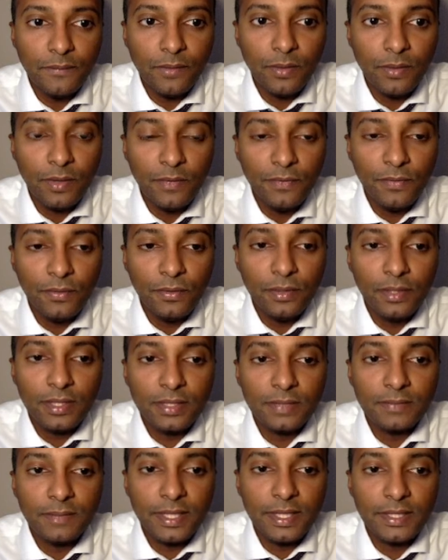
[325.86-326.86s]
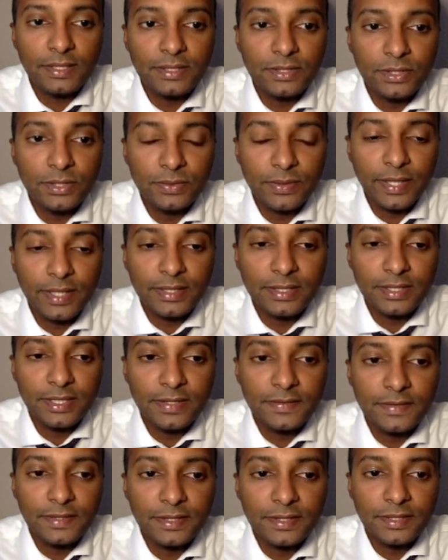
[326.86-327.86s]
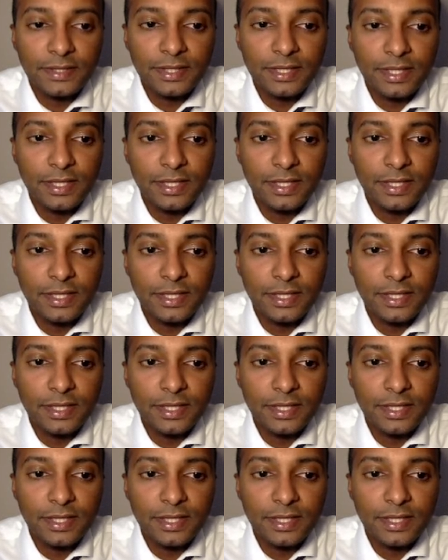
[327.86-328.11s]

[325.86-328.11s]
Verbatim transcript: have uh, 4x minus 2x gives us